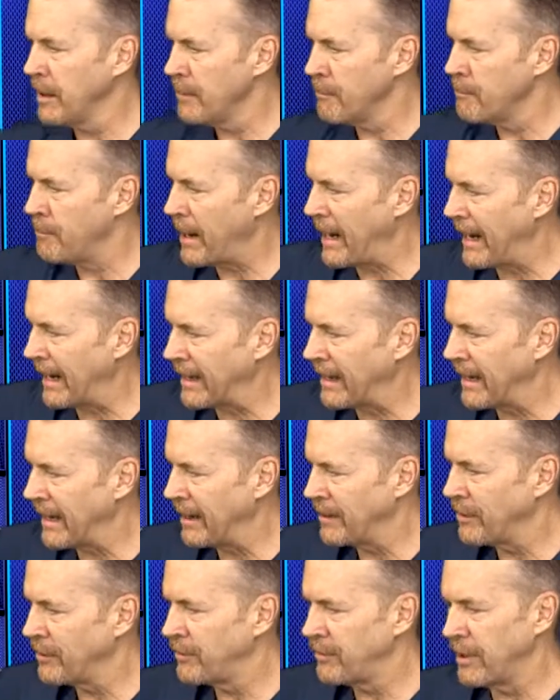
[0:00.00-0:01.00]

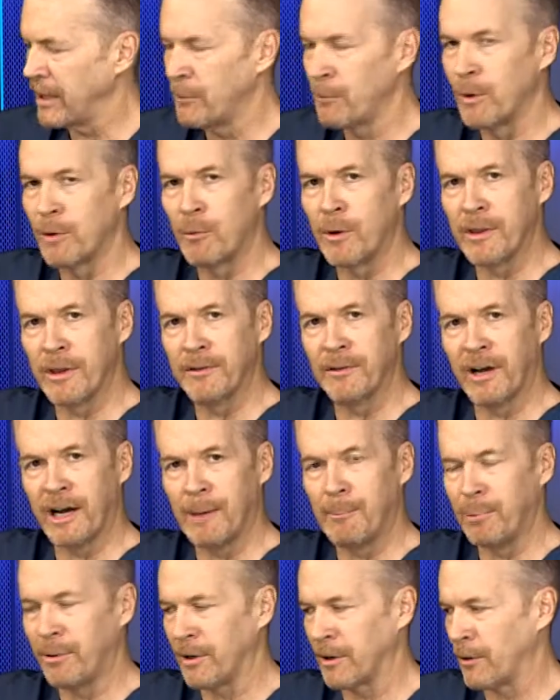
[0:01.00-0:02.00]
backhand, as seen with one of the
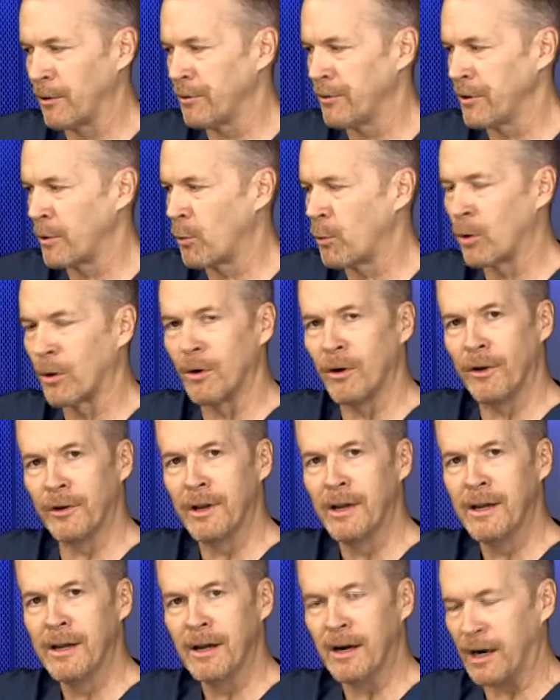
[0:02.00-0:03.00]
top players in the world.
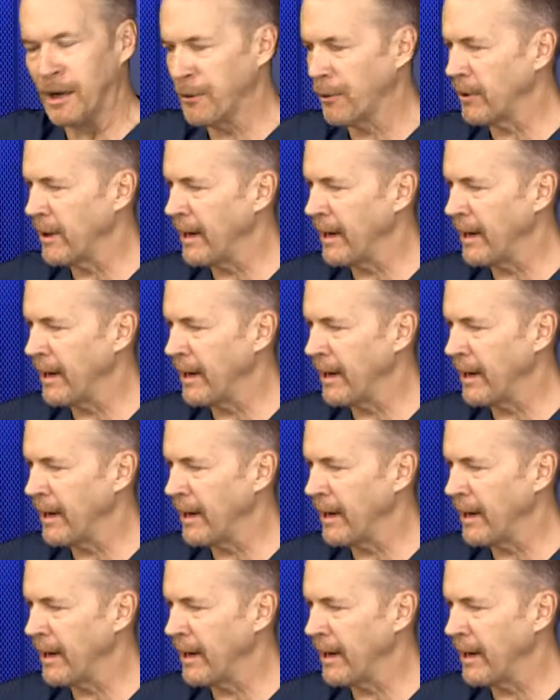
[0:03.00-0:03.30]
Other